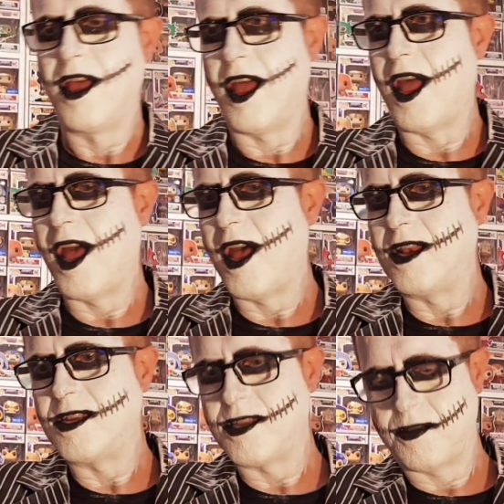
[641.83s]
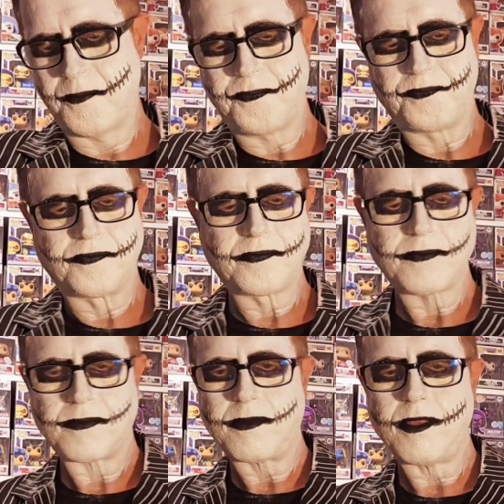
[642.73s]
And
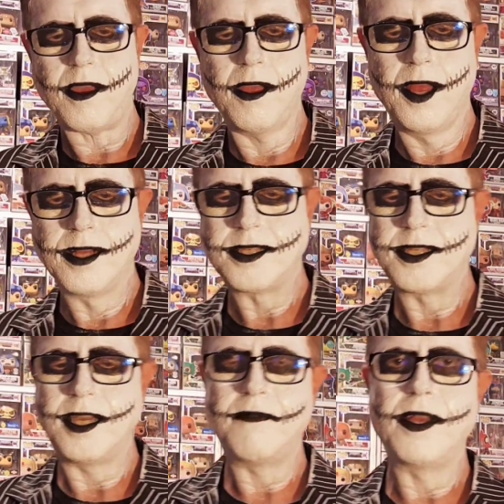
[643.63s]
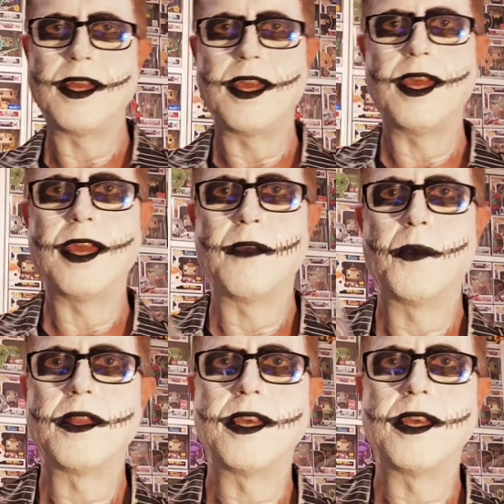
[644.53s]
Stephen King with